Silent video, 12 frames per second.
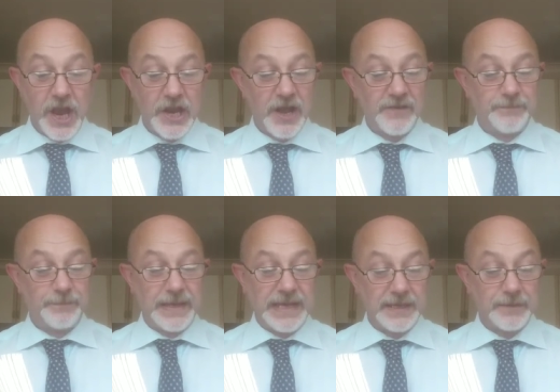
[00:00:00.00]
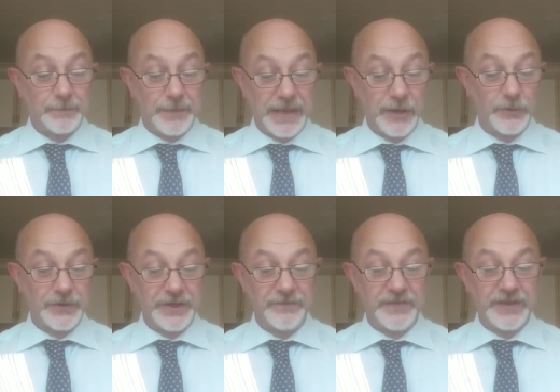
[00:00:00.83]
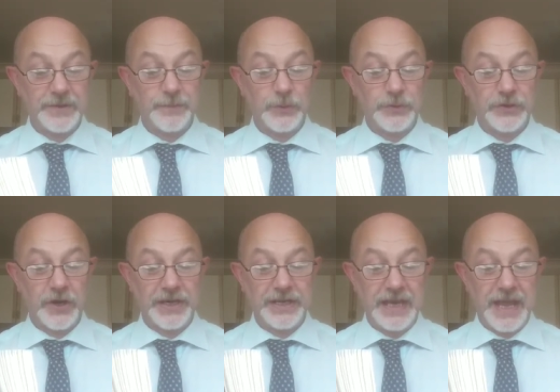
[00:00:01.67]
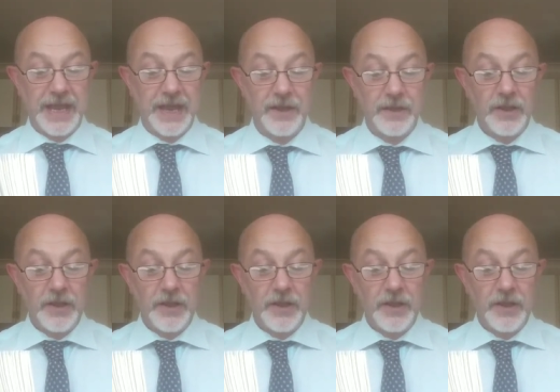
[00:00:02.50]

and I've pe- peeled an invisible shiny layer